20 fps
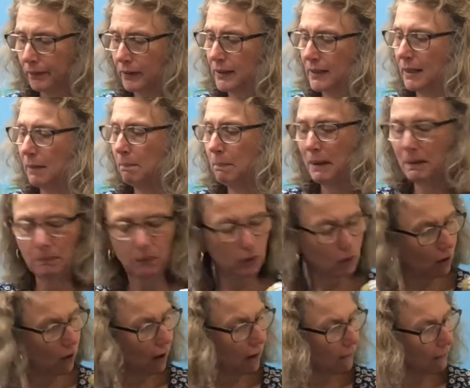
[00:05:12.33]
Some people
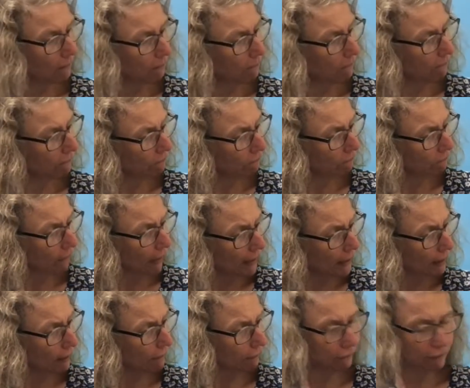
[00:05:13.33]
call them
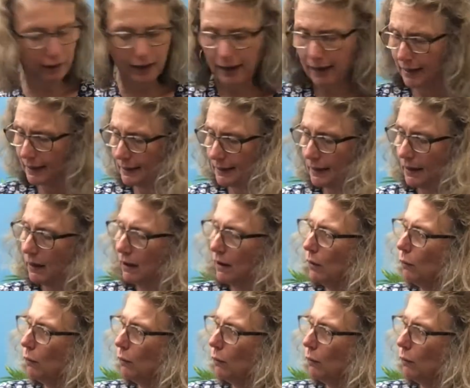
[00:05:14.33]
fireflies.